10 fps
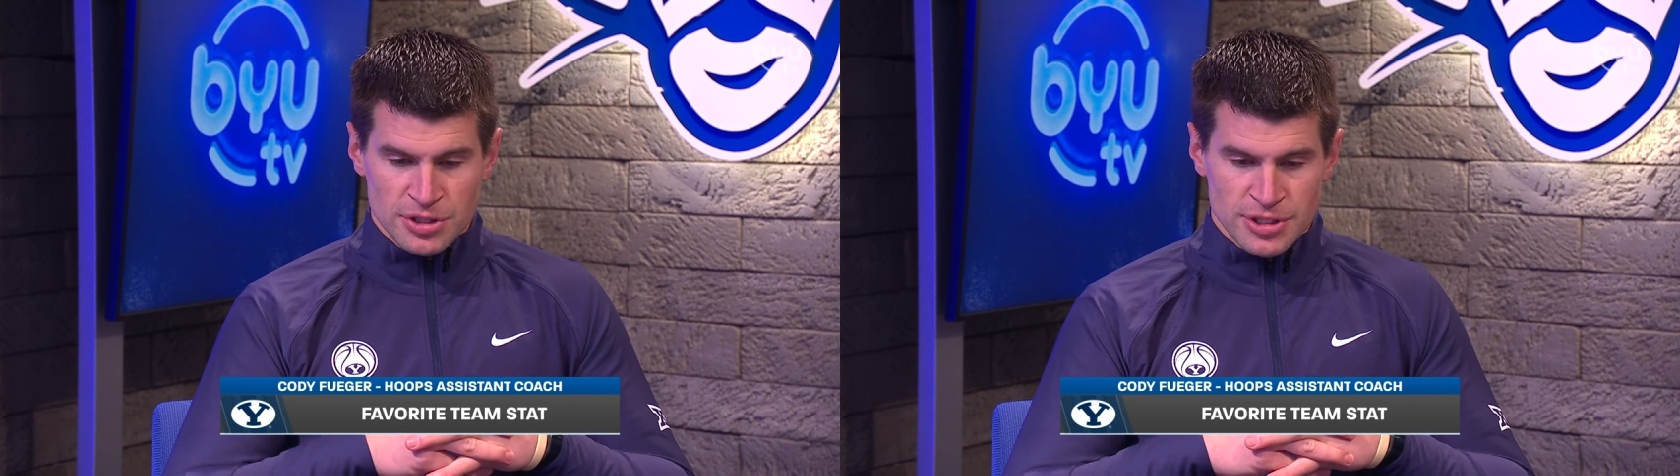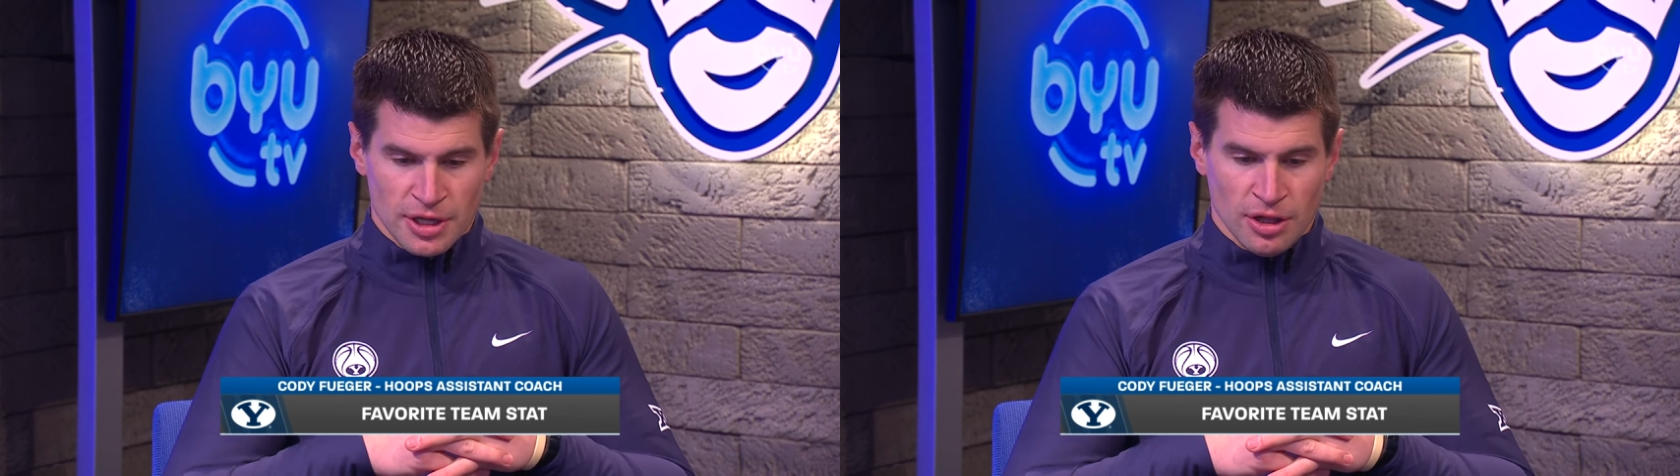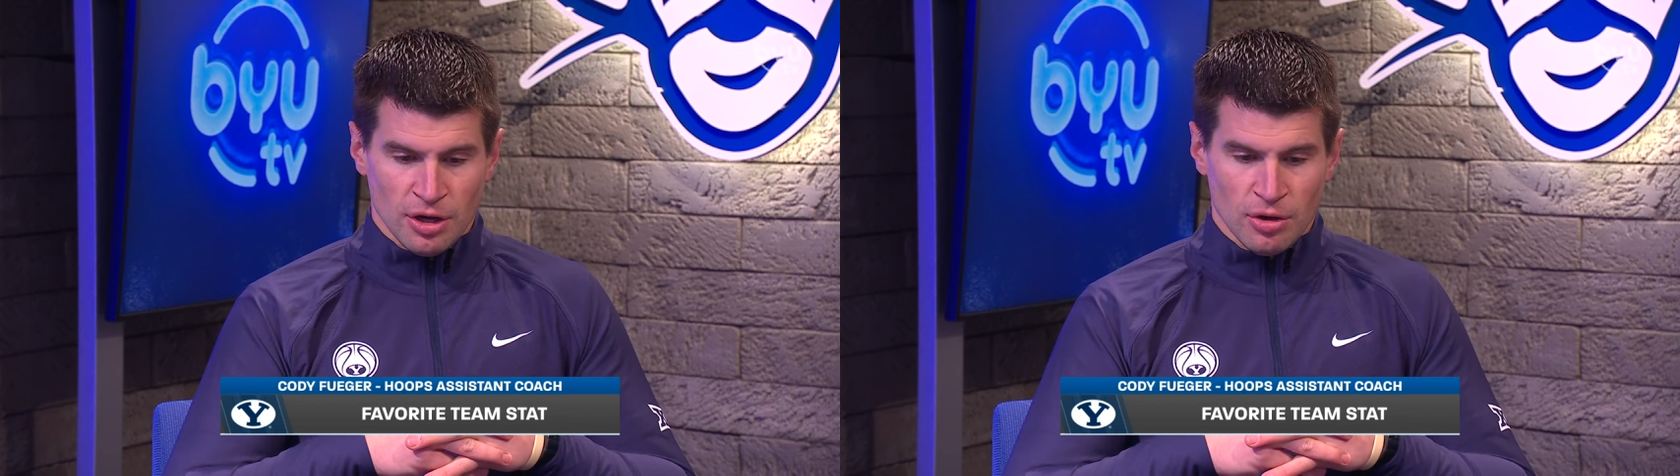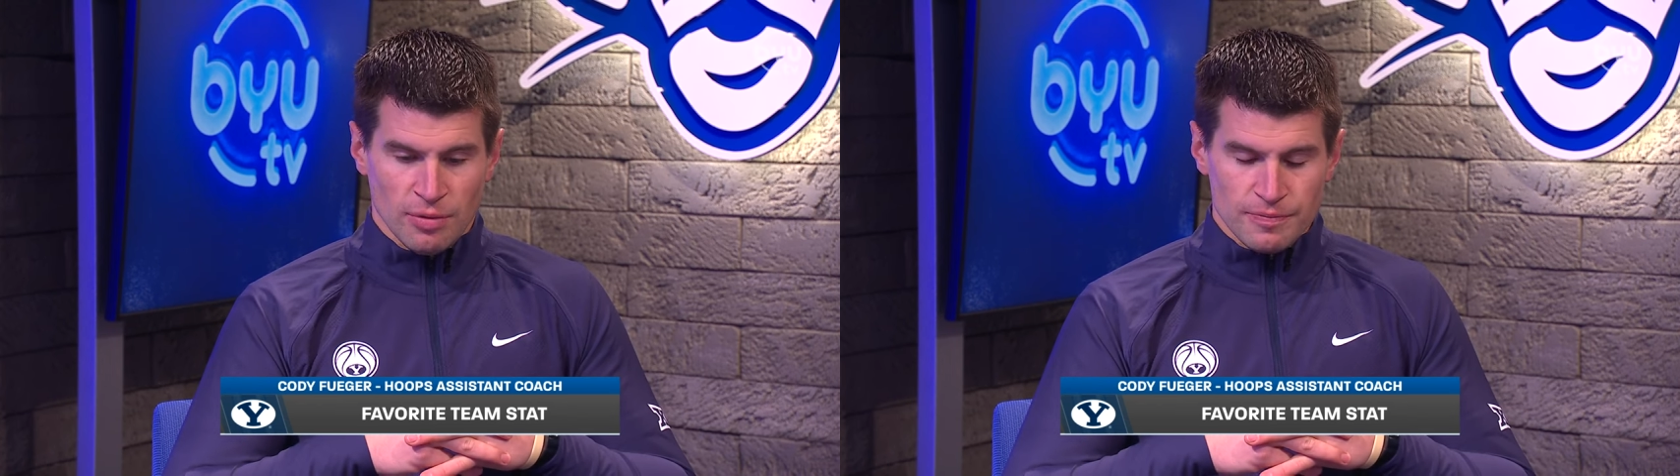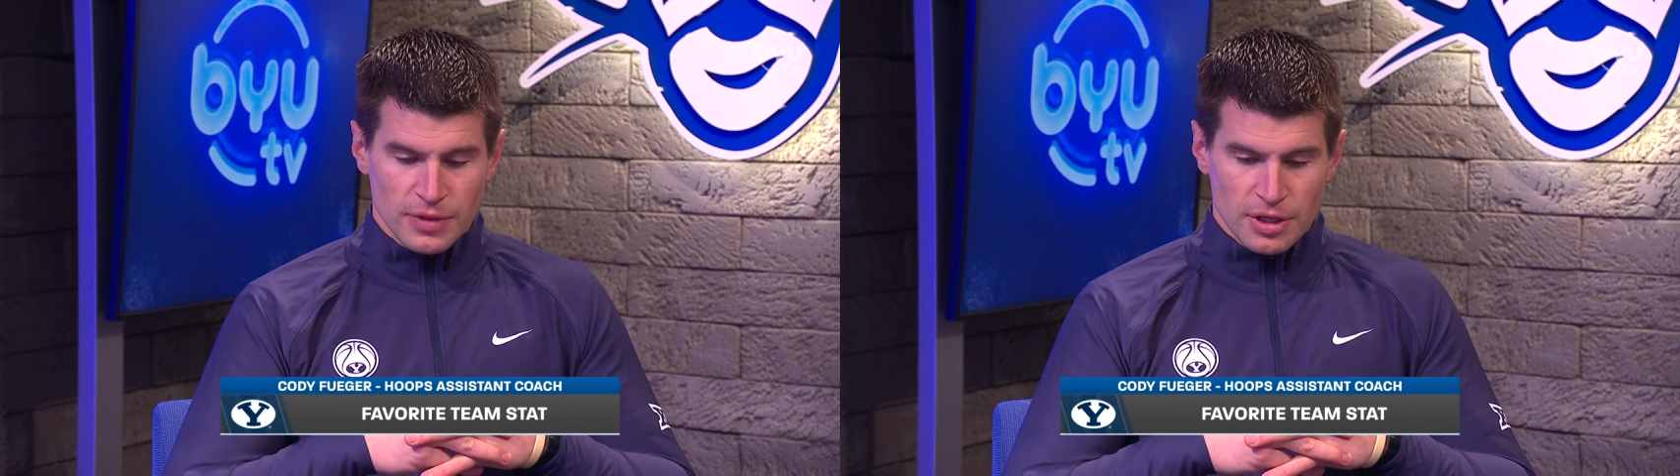
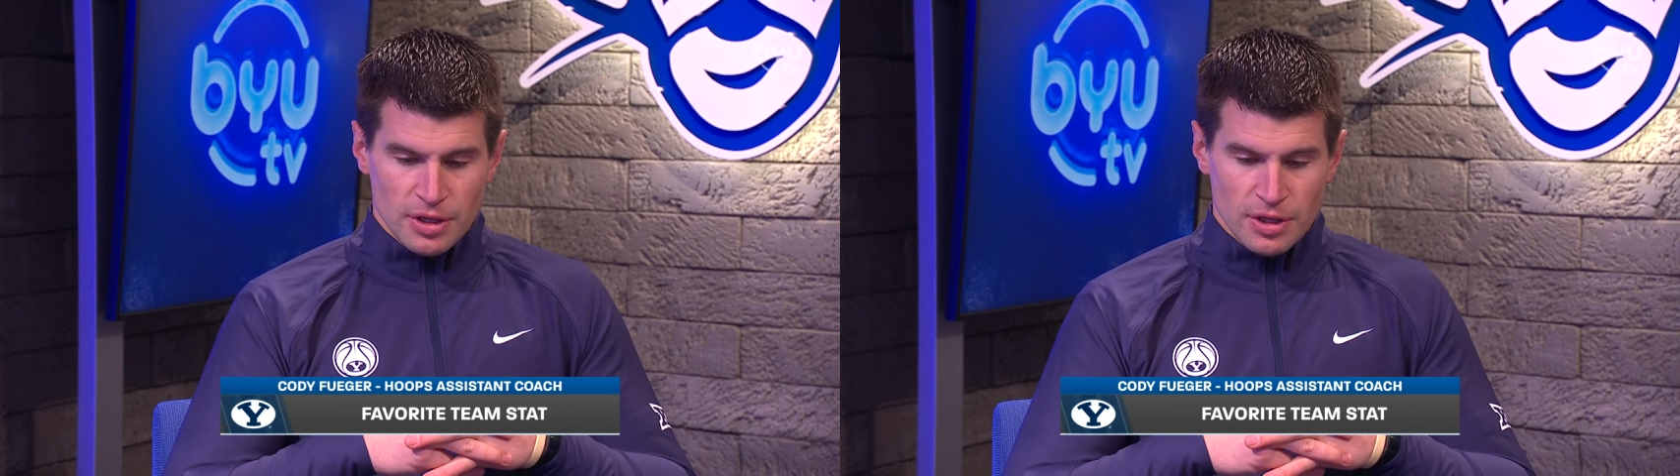Barcello,